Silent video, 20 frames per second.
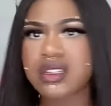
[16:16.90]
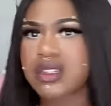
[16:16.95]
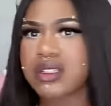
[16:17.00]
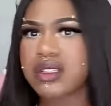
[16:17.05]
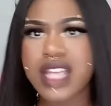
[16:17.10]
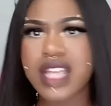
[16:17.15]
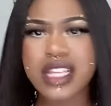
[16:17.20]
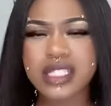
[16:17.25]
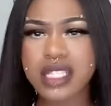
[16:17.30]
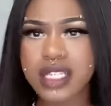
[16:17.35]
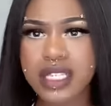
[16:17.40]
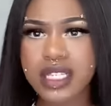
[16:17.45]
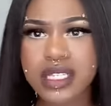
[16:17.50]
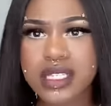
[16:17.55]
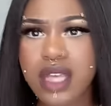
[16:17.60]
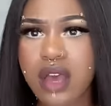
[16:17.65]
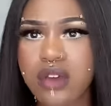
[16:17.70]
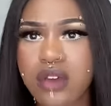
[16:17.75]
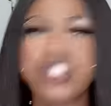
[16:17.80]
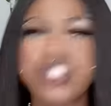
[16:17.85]
that's the
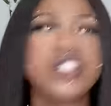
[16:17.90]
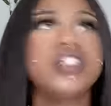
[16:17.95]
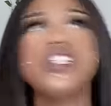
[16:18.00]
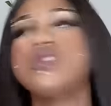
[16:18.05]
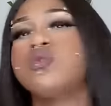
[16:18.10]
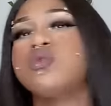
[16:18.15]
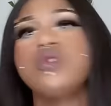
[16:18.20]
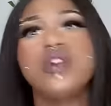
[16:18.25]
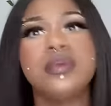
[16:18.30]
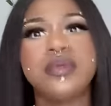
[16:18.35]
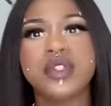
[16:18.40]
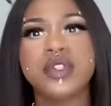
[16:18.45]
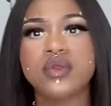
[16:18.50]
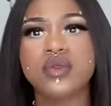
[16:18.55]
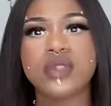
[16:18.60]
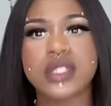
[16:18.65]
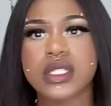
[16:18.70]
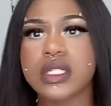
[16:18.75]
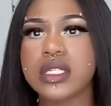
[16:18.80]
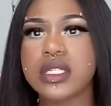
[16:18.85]
insult. She just whooped
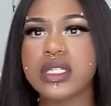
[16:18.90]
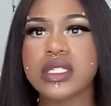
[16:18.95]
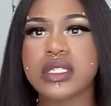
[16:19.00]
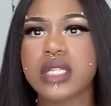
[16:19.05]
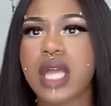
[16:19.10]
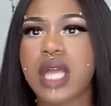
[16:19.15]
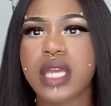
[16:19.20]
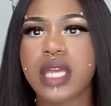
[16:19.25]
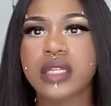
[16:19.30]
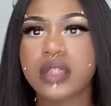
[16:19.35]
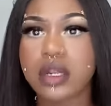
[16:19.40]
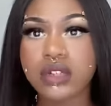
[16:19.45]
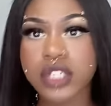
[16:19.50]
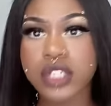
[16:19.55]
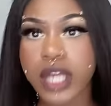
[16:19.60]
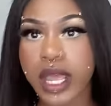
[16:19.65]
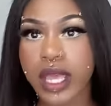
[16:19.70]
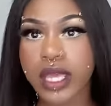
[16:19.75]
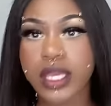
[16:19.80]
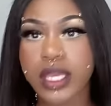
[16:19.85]
you, sis. Like, no
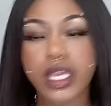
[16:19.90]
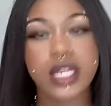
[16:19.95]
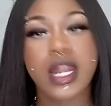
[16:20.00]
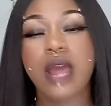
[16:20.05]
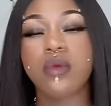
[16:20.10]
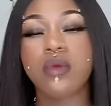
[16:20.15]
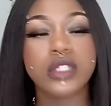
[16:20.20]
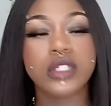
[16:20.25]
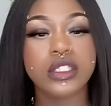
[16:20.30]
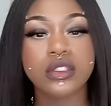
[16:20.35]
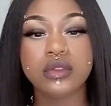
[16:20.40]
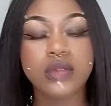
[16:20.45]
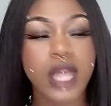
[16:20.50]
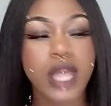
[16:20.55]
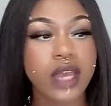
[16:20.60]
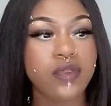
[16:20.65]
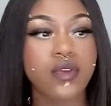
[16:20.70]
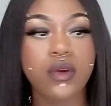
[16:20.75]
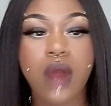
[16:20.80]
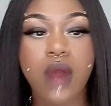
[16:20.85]
shade. And I really do
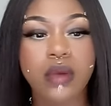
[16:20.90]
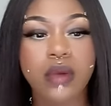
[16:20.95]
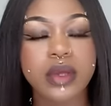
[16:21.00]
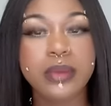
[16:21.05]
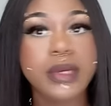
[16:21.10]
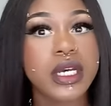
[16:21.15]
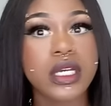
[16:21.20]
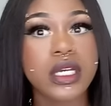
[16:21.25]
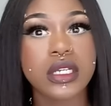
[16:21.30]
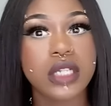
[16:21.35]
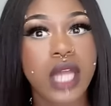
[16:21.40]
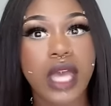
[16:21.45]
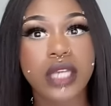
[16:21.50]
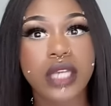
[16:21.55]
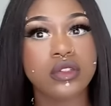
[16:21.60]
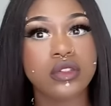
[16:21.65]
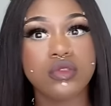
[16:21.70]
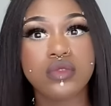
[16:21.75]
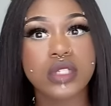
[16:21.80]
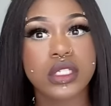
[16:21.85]
like Ferrari, but
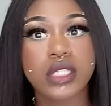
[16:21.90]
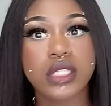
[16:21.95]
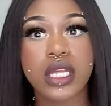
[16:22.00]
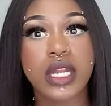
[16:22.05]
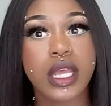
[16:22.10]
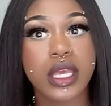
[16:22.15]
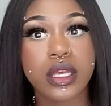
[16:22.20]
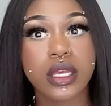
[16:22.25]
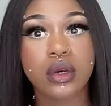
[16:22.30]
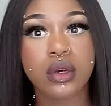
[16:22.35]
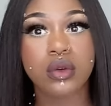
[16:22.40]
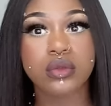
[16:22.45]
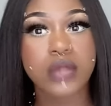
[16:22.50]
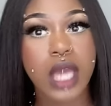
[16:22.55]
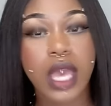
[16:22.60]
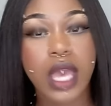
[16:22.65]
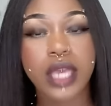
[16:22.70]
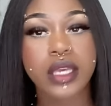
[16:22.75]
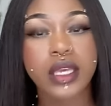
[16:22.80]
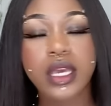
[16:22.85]
like, you took that L.
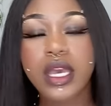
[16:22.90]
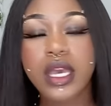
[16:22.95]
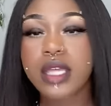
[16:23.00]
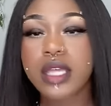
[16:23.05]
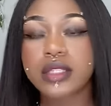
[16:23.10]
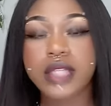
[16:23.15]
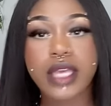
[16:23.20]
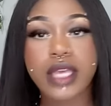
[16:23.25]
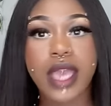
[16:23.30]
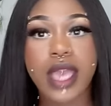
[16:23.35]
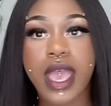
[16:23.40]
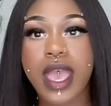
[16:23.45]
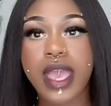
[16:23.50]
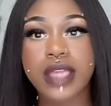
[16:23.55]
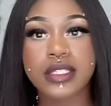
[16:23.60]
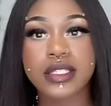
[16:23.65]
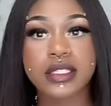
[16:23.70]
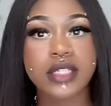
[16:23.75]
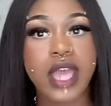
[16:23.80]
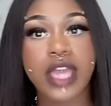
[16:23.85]
Like, they
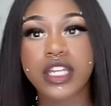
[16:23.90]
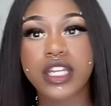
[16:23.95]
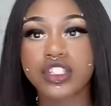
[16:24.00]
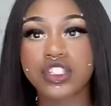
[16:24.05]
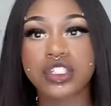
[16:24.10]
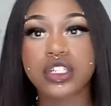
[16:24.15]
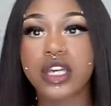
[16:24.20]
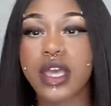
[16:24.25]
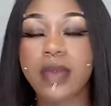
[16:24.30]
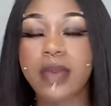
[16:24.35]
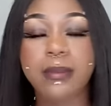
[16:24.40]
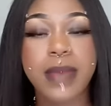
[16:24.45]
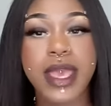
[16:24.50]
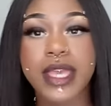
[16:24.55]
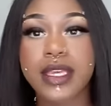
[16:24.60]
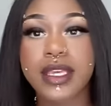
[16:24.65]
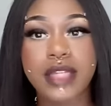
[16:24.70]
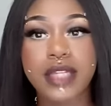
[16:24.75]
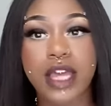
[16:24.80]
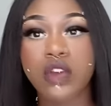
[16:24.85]
asked Deja and
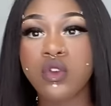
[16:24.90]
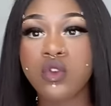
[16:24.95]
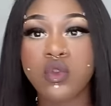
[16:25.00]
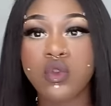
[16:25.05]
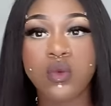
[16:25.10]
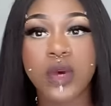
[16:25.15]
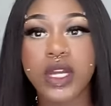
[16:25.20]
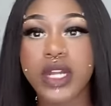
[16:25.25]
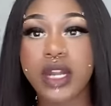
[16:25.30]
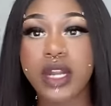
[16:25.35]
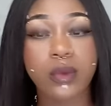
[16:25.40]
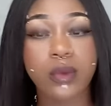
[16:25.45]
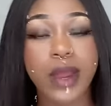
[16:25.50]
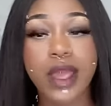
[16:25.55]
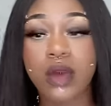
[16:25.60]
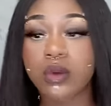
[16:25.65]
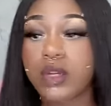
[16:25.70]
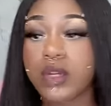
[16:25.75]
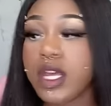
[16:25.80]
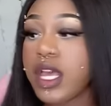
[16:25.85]
Megan, like, who won that
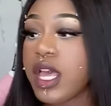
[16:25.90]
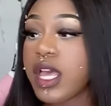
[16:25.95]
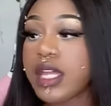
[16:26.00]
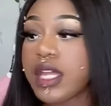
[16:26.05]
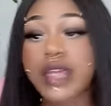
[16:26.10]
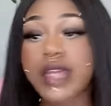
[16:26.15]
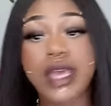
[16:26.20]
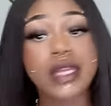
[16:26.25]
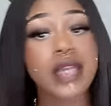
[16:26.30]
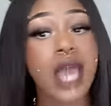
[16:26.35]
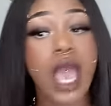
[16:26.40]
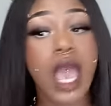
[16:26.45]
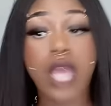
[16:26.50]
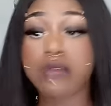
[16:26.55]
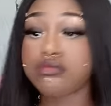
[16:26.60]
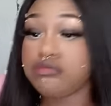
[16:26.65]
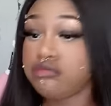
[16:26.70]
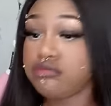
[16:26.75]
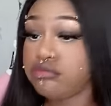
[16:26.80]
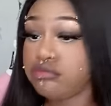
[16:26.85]
round? They like,
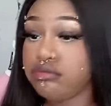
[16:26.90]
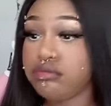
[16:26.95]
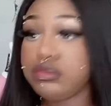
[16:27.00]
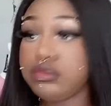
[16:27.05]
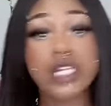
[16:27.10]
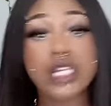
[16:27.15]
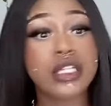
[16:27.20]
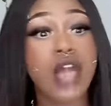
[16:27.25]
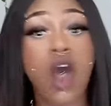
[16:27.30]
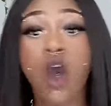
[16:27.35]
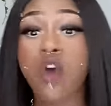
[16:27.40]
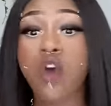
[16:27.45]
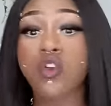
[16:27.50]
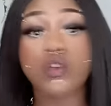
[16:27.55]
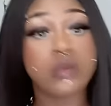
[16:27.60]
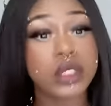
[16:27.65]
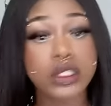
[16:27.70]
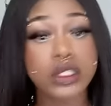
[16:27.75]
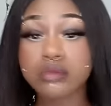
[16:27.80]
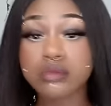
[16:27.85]
mm, the long
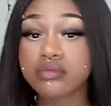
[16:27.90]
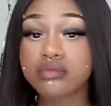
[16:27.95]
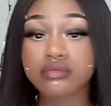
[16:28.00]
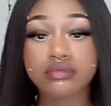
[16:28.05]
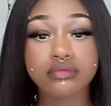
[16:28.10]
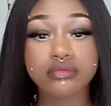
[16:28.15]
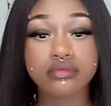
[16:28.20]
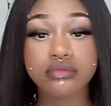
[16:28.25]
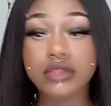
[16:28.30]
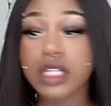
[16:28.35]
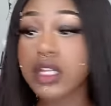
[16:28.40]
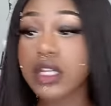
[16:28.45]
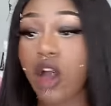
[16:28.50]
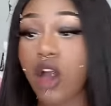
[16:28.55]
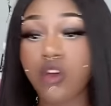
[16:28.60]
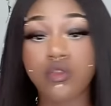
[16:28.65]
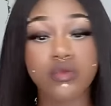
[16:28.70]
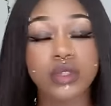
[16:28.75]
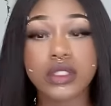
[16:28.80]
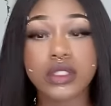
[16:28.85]
one. The
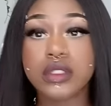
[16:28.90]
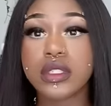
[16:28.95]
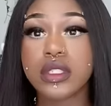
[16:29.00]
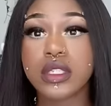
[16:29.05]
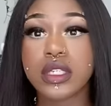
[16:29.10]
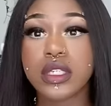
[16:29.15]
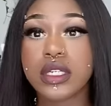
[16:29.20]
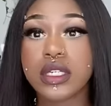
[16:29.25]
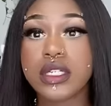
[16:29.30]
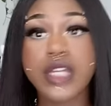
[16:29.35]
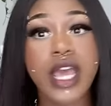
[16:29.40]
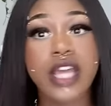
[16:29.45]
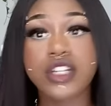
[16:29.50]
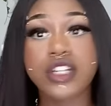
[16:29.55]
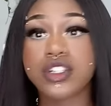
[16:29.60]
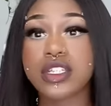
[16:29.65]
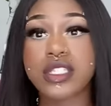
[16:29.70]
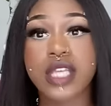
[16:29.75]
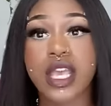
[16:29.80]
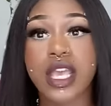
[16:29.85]
long one.
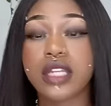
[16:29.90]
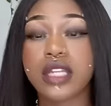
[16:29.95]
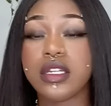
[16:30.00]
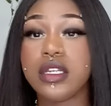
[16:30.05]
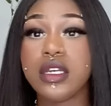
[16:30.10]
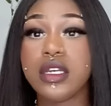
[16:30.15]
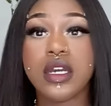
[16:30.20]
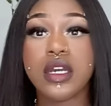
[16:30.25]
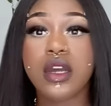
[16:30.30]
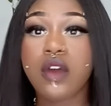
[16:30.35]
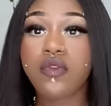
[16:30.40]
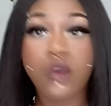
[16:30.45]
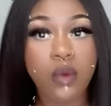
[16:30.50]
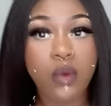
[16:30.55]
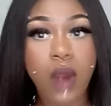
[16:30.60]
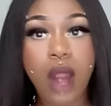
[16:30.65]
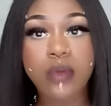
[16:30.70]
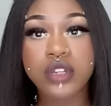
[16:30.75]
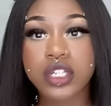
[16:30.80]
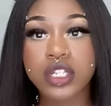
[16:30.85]
Deja said,
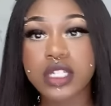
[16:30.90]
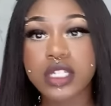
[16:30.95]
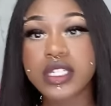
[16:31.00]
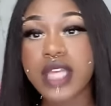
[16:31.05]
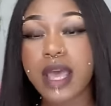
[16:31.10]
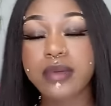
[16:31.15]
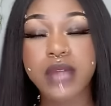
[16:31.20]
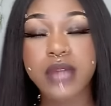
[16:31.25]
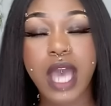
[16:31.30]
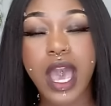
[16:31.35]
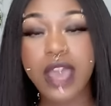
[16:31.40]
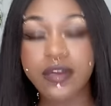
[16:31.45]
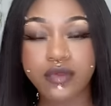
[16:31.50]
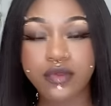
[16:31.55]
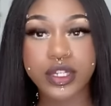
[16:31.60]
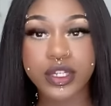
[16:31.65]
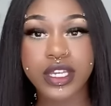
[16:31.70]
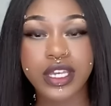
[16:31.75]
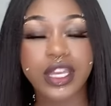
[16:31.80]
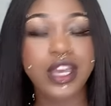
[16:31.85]
Ferrari should have tapped
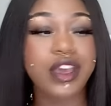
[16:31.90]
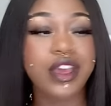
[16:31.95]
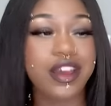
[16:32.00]
Ivory in.